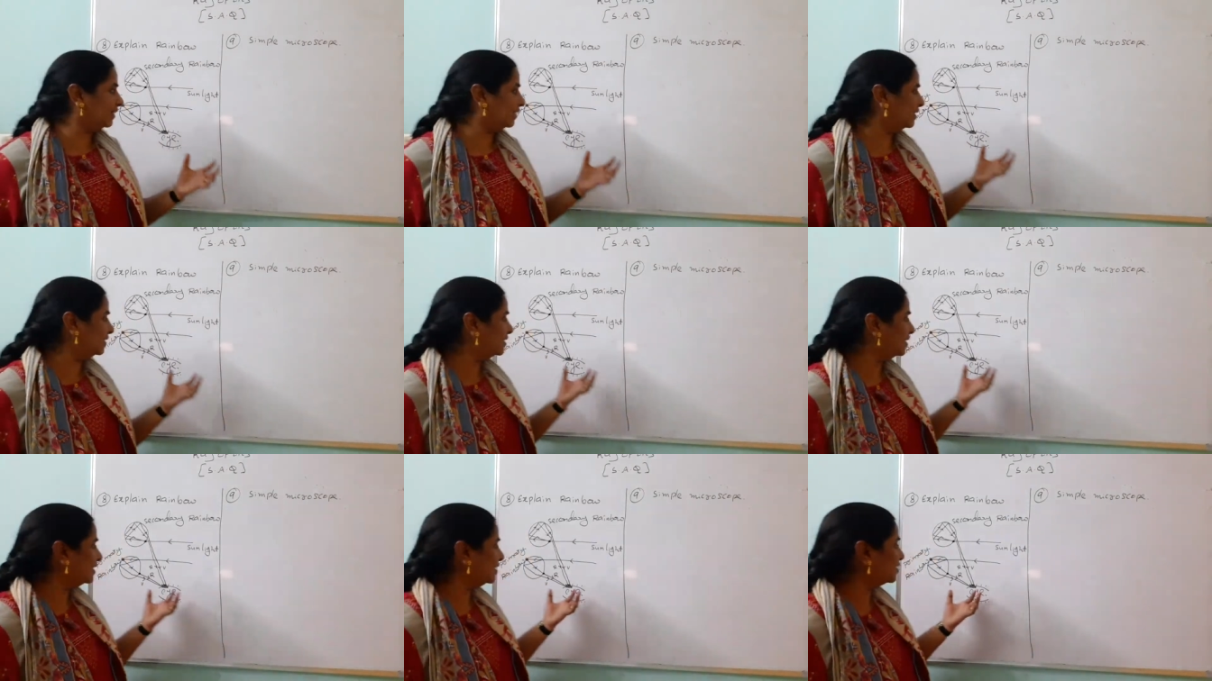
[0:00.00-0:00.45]

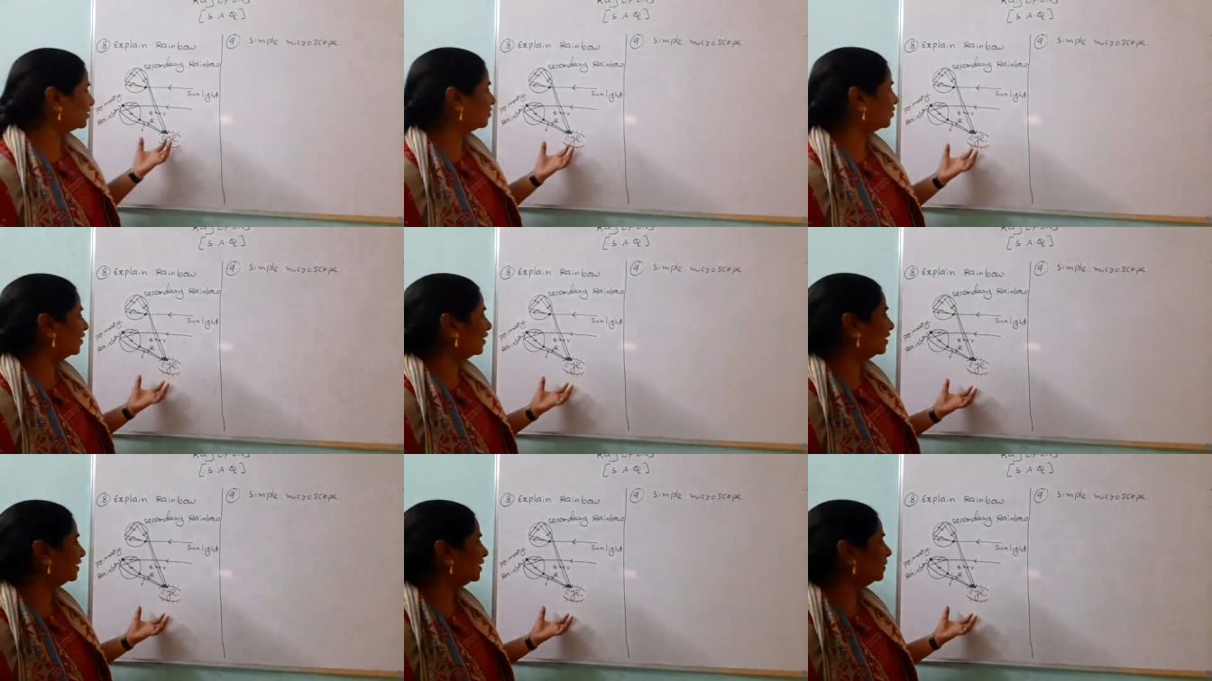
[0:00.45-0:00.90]
This is
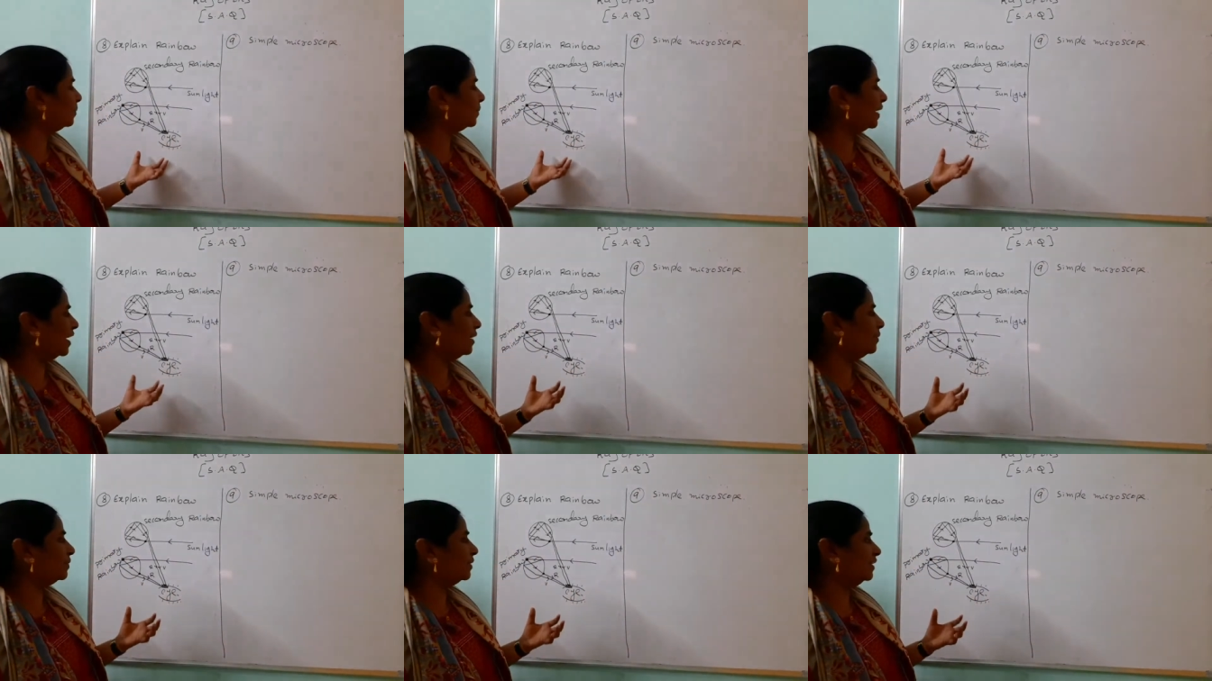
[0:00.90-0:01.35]
called the
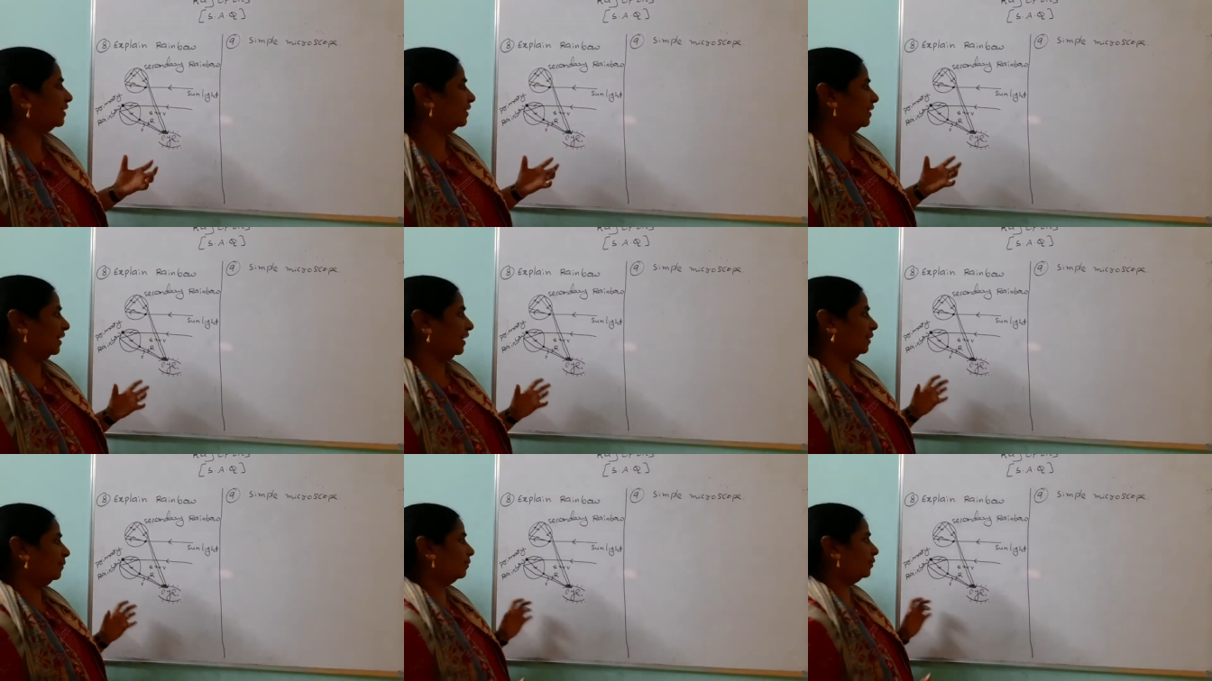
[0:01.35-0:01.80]
primary
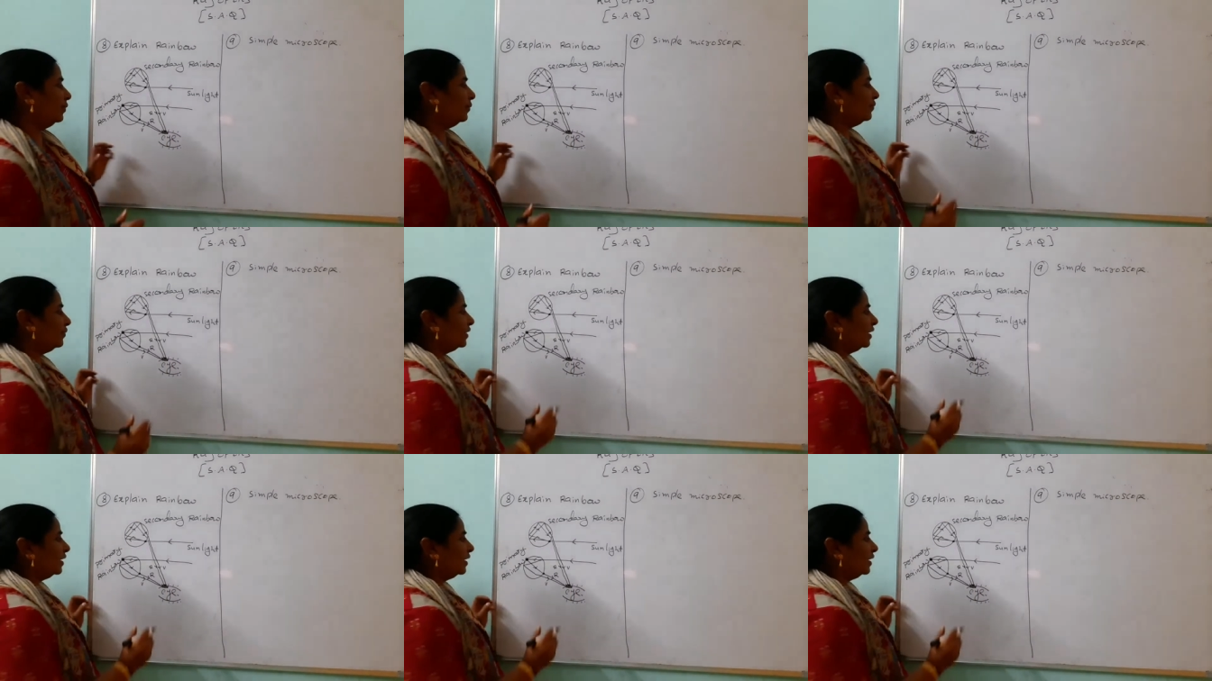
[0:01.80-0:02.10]
rainbow.